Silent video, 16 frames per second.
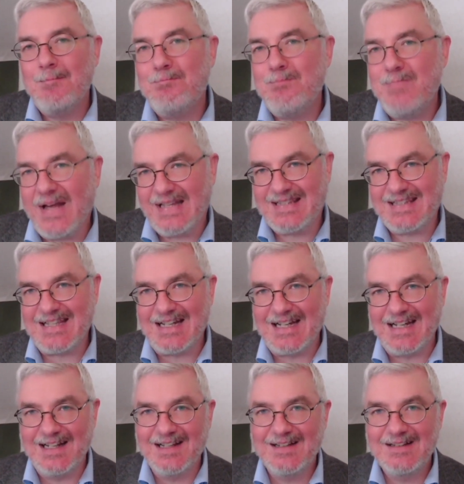
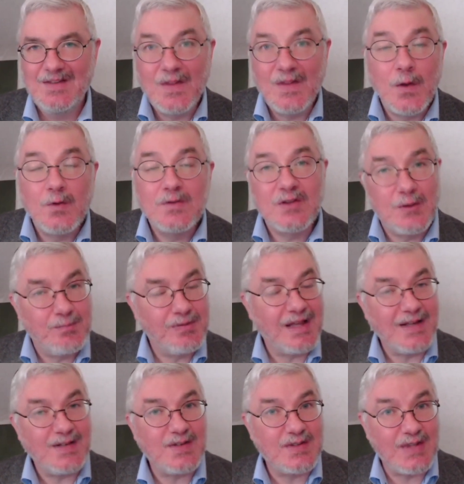bedside, then those are the
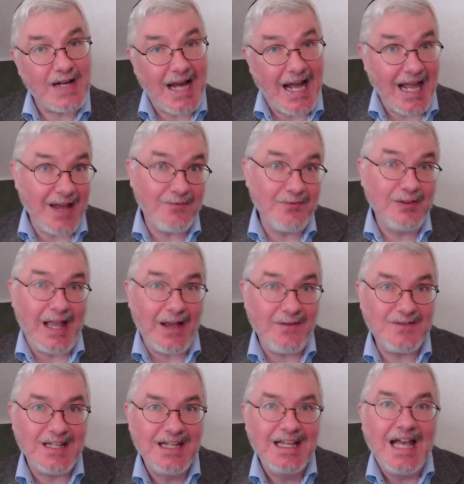places that I have
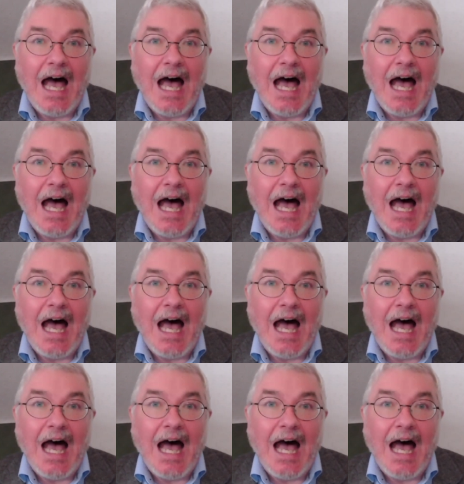left